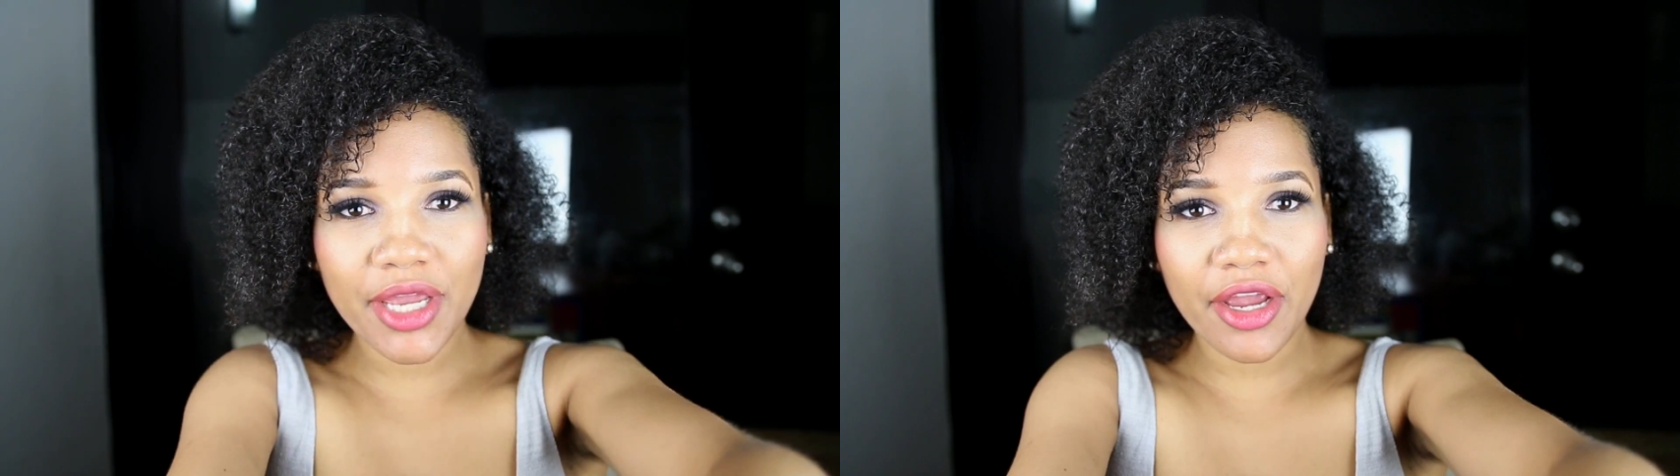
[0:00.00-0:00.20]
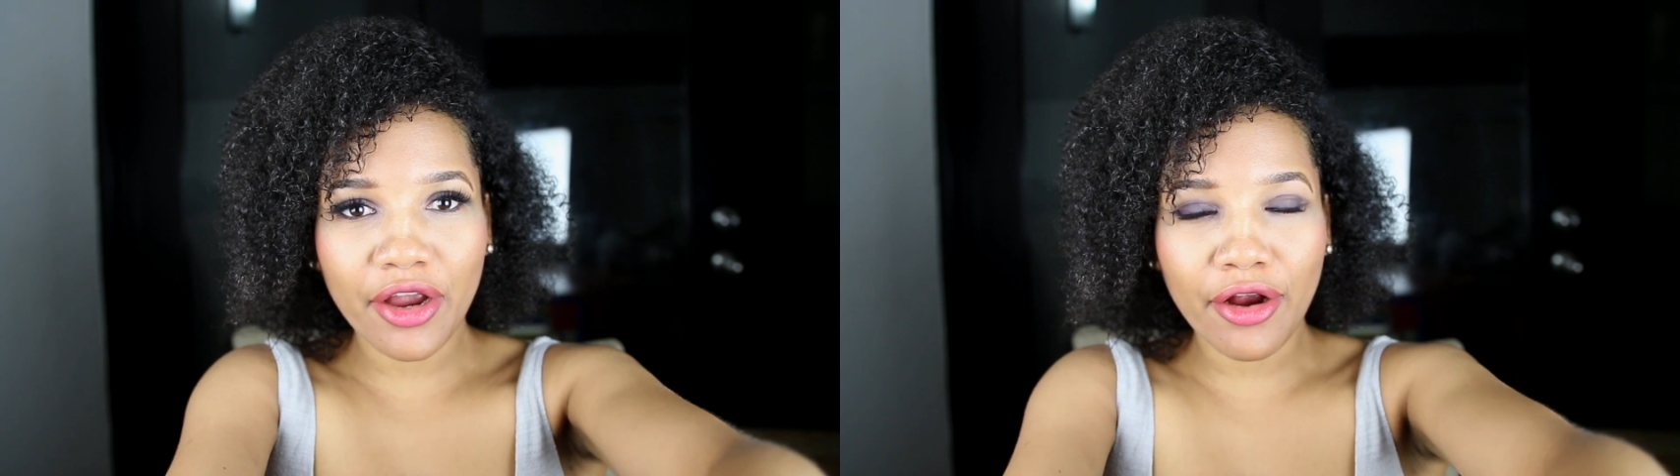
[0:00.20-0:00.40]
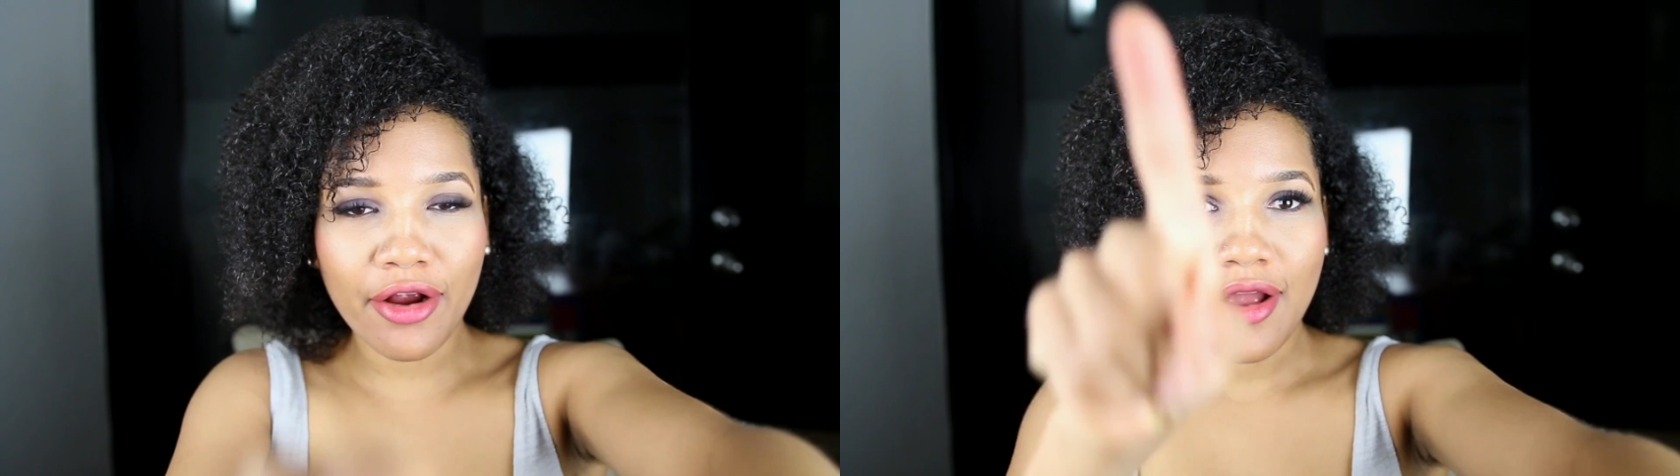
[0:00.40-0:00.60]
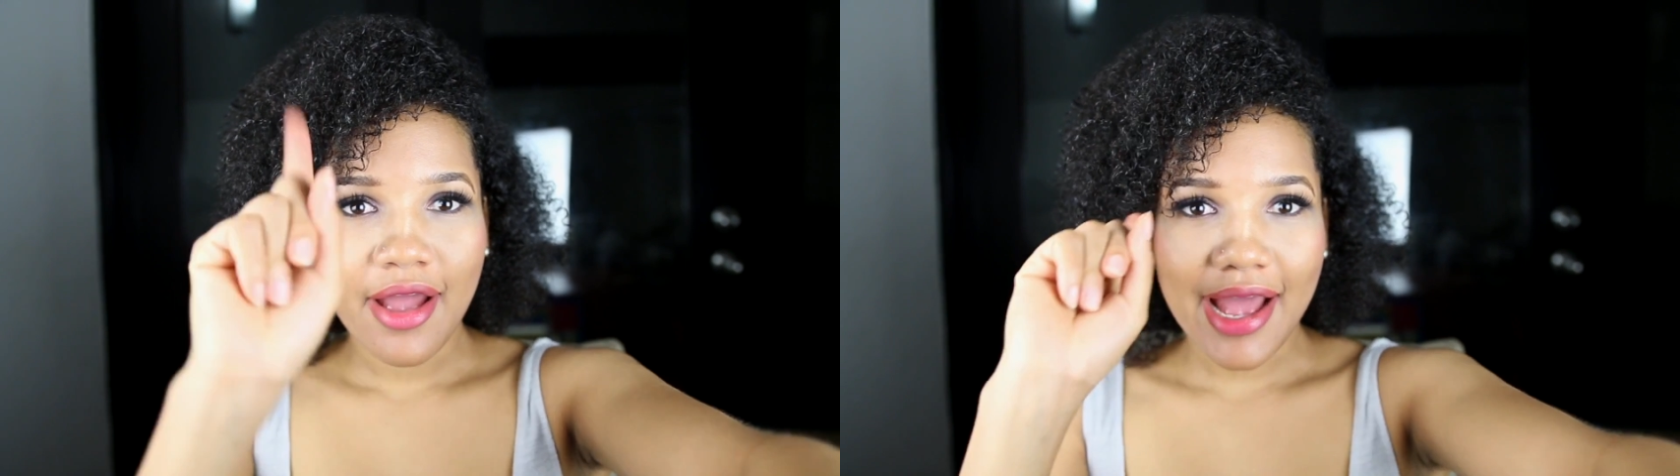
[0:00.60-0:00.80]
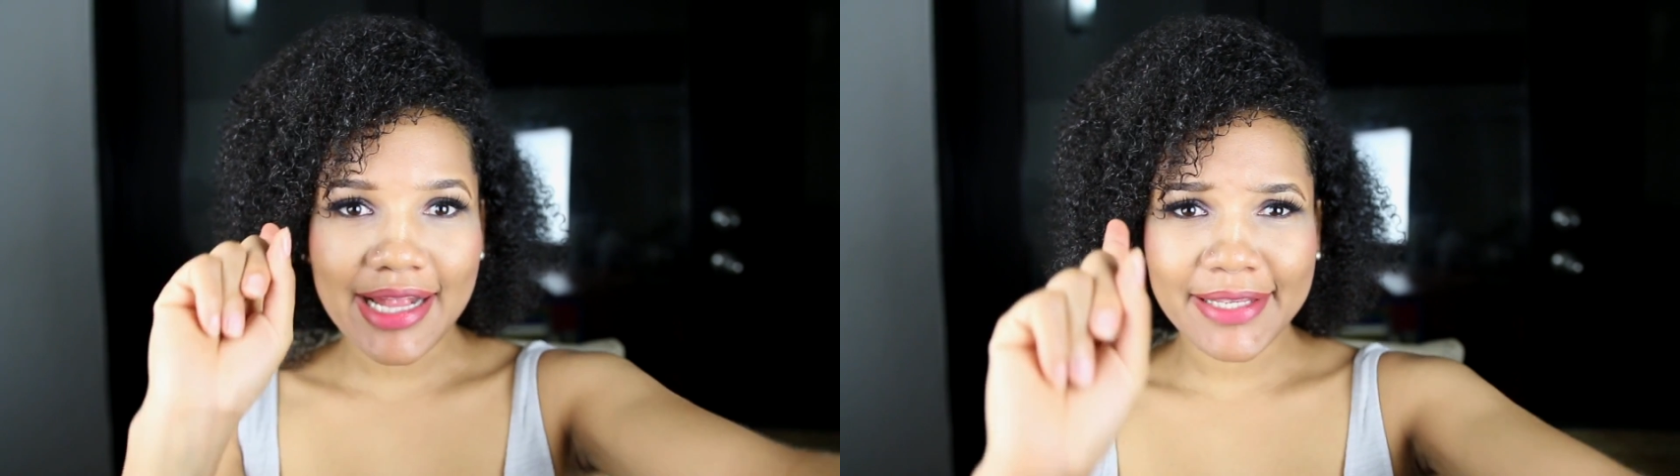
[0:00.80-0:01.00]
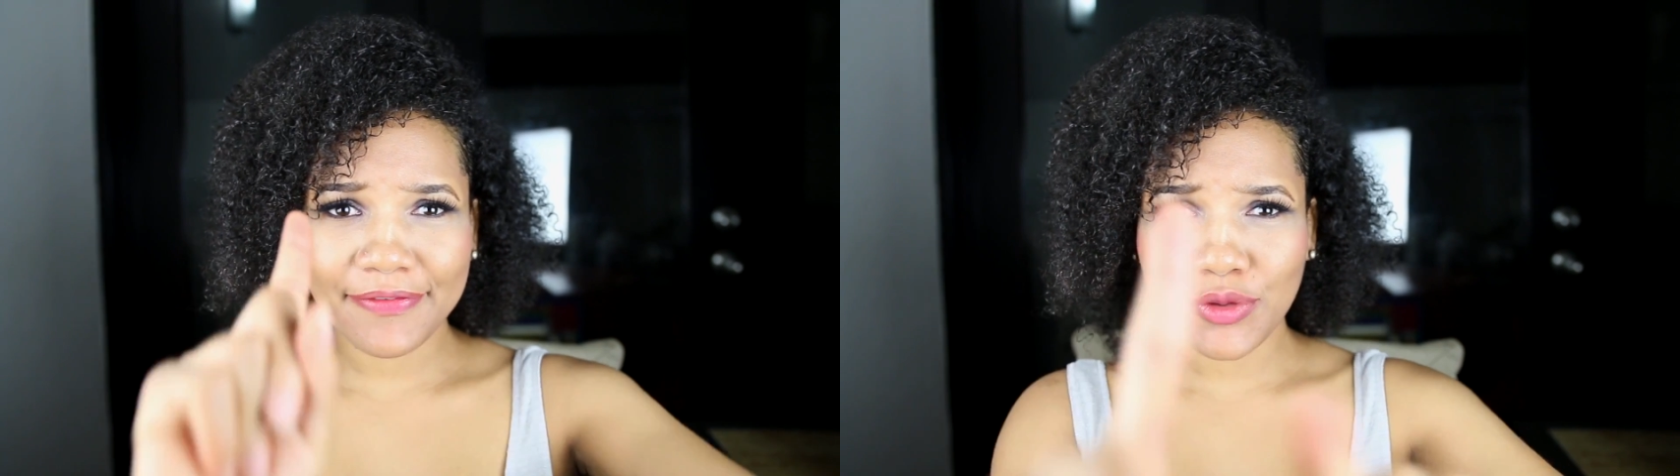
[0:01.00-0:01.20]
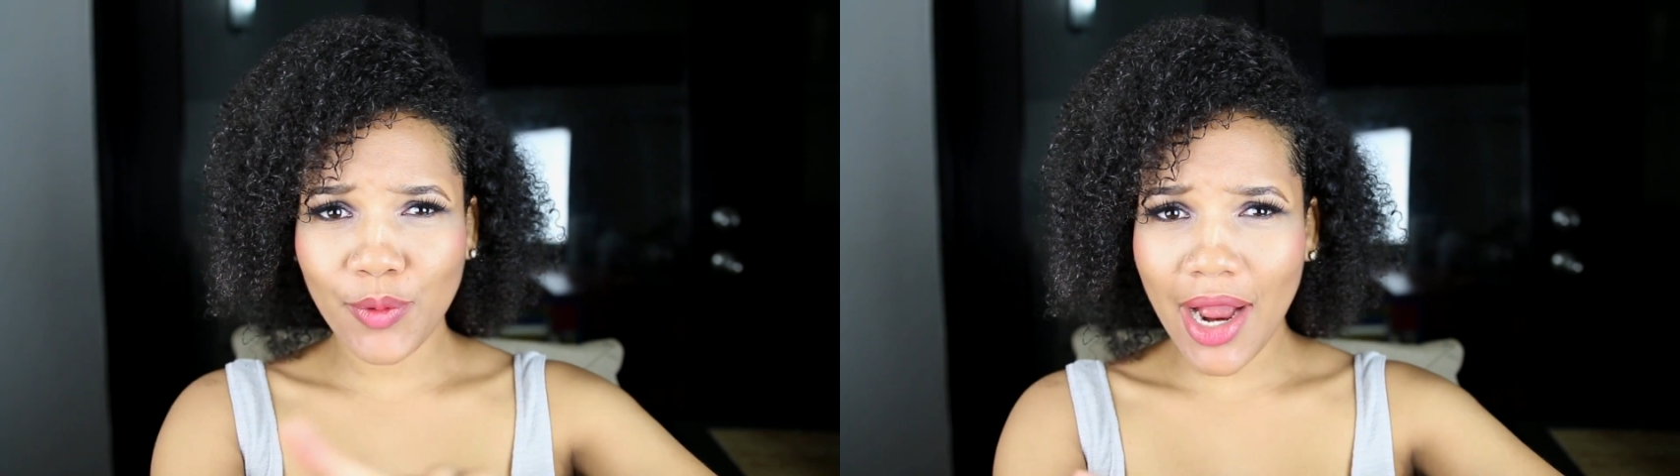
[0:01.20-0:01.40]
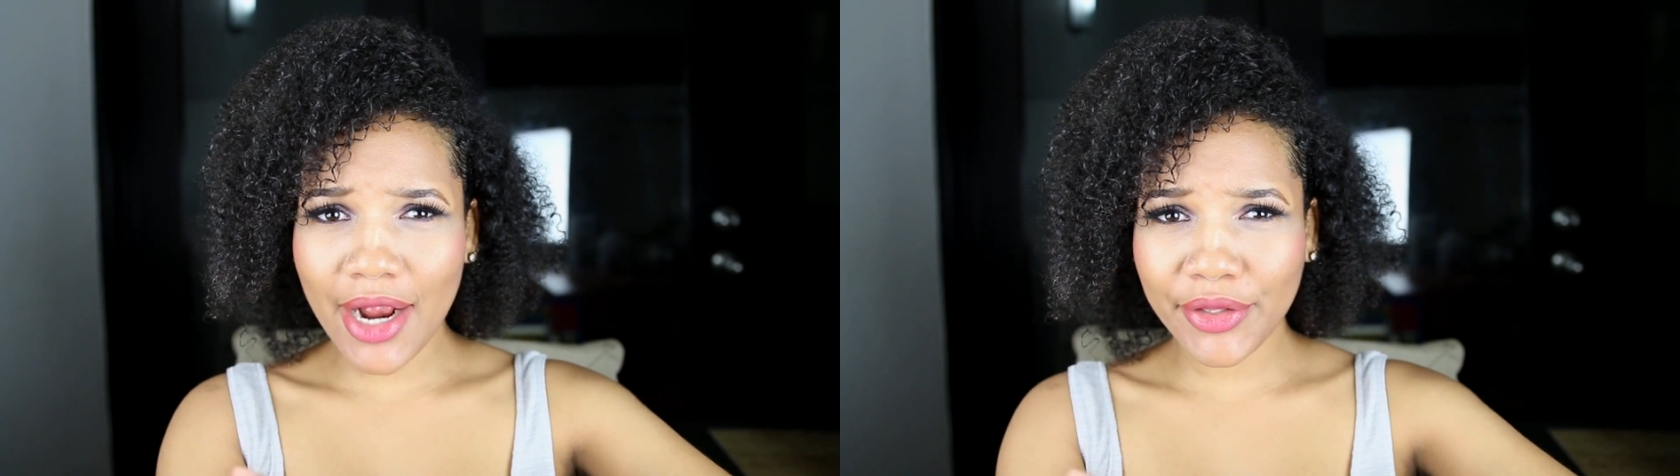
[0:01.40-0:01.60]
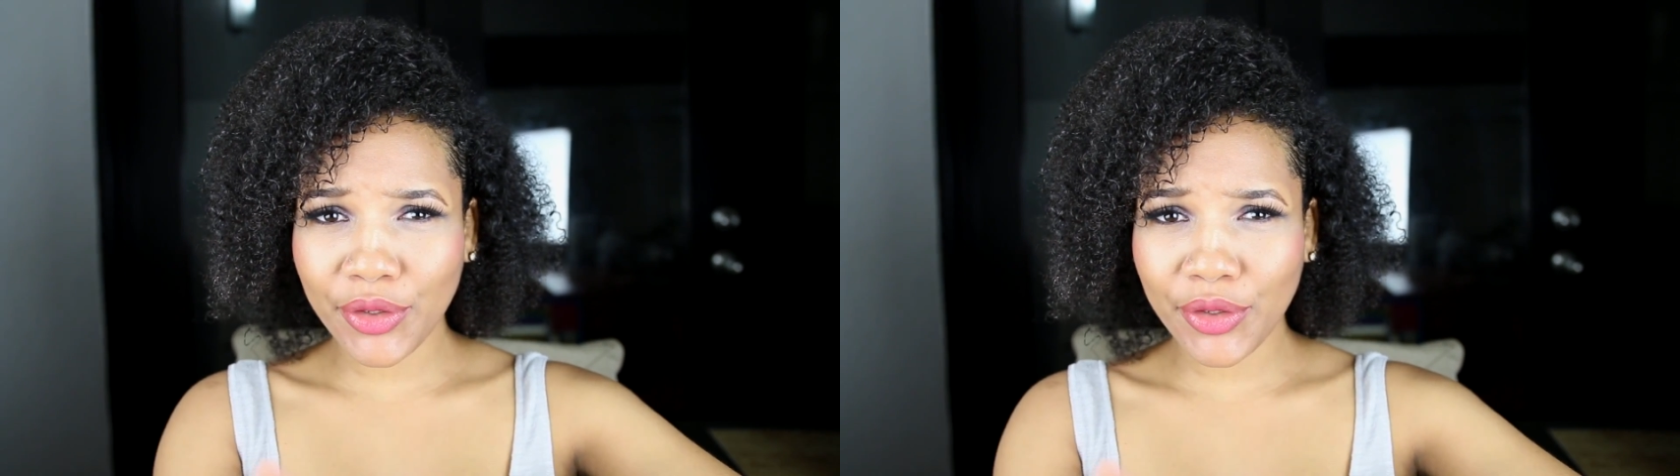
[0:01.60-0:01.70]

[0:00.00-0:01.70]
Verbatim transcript: here, and if you are